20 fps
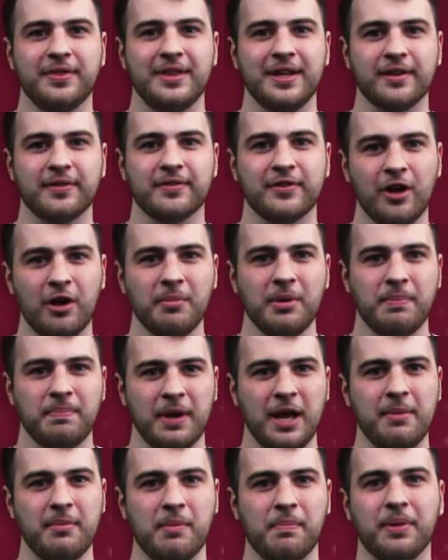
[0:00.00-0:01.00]
The installment
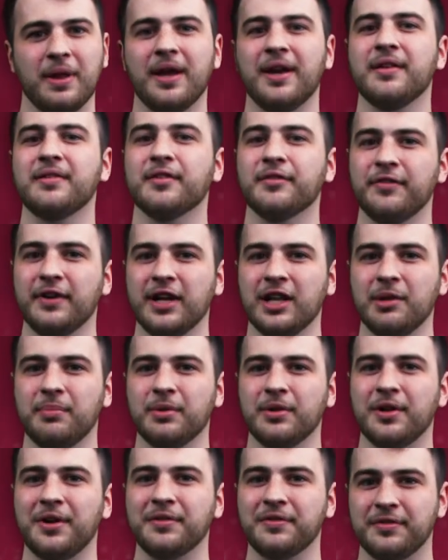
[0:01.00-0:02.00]
payment plan is
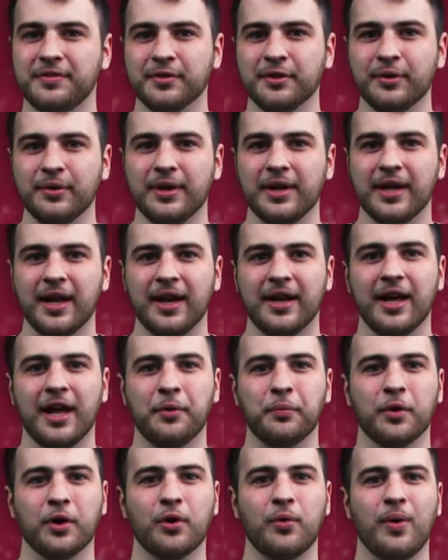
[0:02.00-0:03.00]
available on SalukiNet
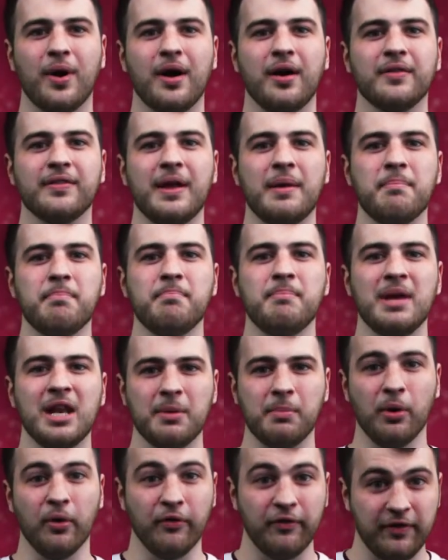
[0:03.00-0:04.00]
and requires a
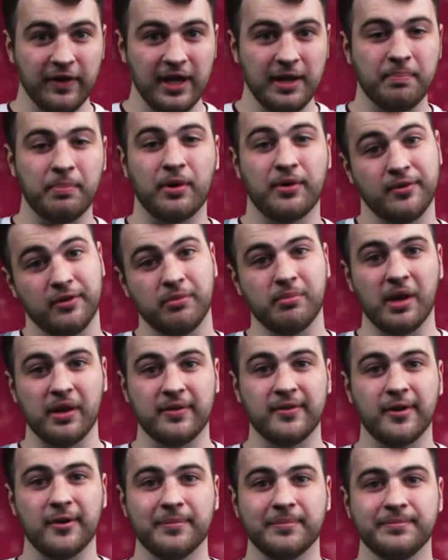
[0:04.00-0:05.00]
minimal fee per
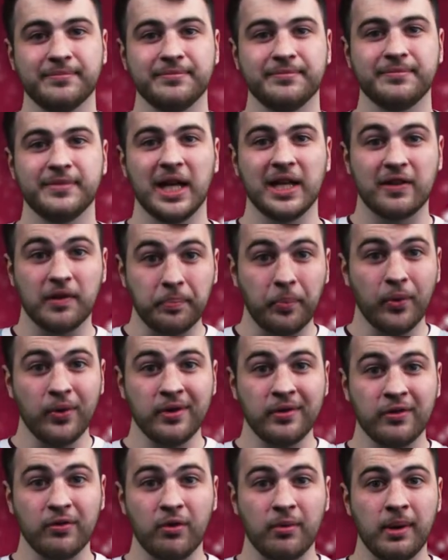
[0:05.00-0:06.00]
semester. It's
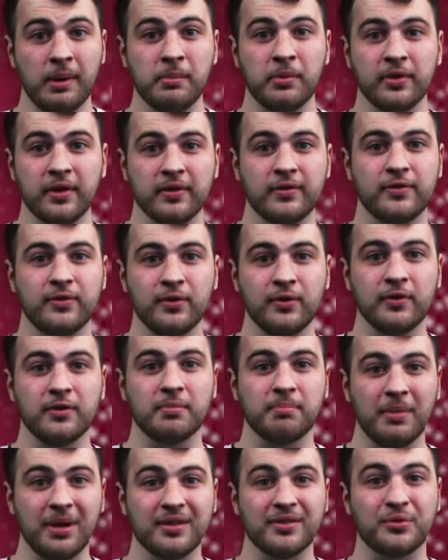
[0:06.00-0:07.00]
important to remember that students
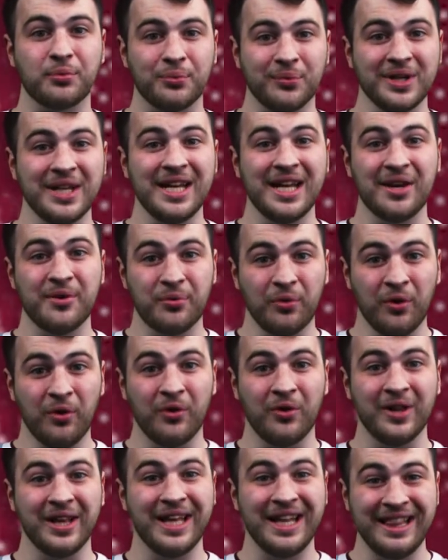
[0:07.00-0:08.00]
must
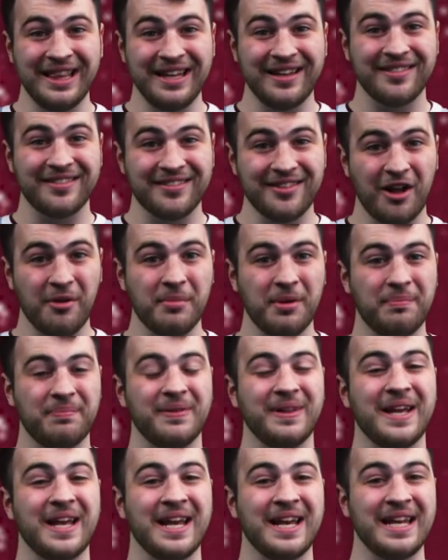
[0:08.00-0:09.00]
re-enroll in the installment
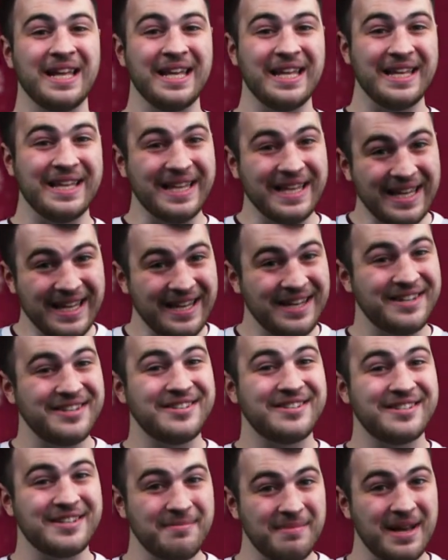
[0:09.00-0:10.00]
plan
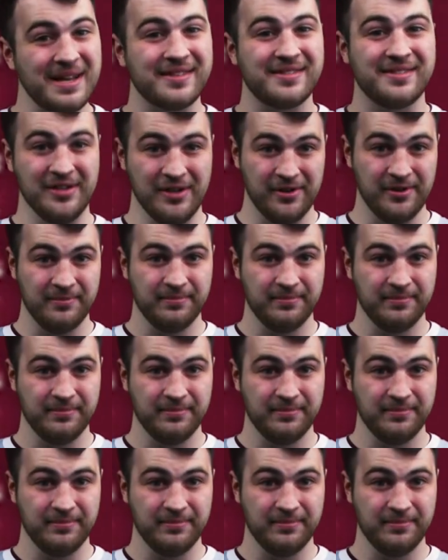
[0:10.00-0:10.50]
each semester.